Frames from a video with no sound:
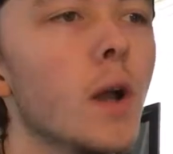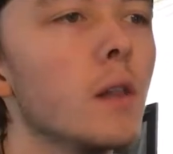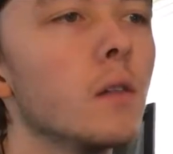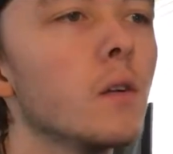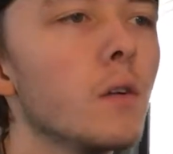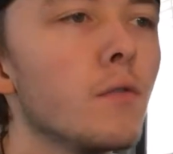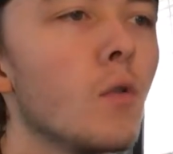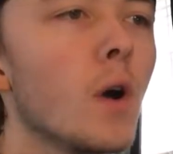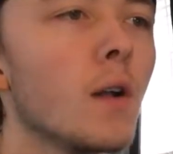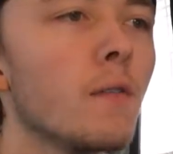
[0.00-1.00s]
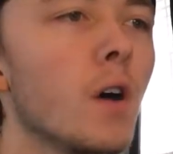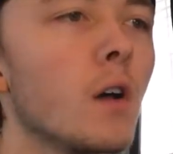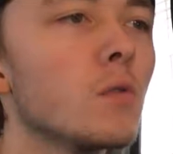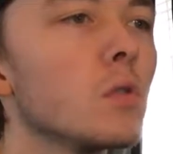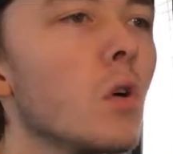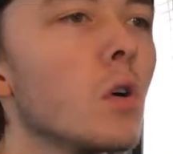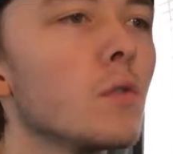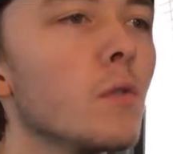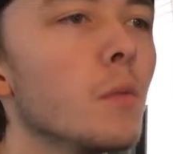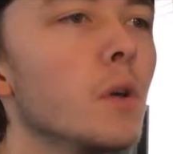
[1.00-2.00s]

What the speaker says: rating. They're a 4 out of 5 stars for